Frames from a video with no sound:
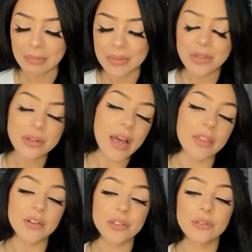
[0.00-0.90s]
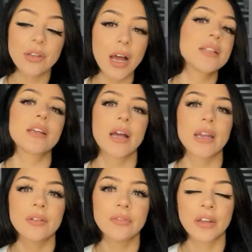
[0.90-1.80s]
So yeah, there's a lot to
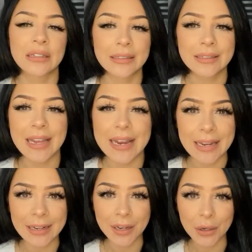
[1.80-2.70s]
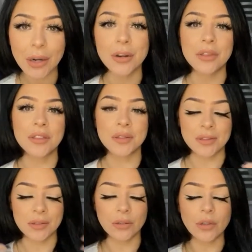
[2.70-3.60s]
kind of take in here. I know that
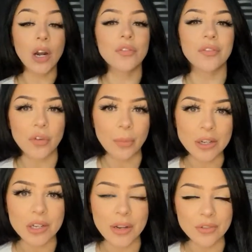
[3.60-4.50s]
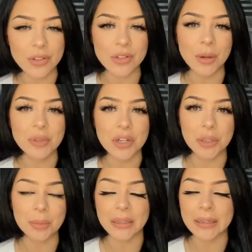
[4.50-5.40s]
this is a lot of information I've just dumped on
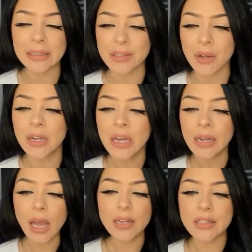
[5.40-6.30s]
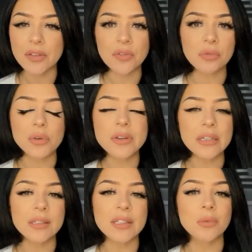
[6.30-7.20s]
your plate. So kind of sift through it
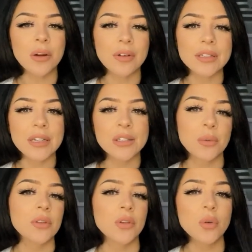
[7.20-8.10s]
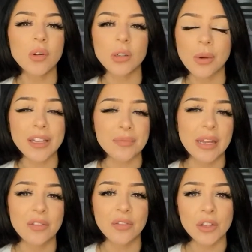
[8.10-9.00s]
and see what resonates with you, or what can
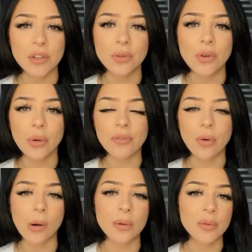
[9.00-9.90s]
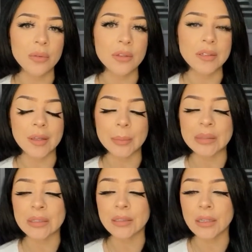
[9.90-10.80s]
benefit you going forward through this
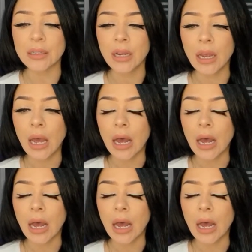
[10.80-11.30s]
eclipse season.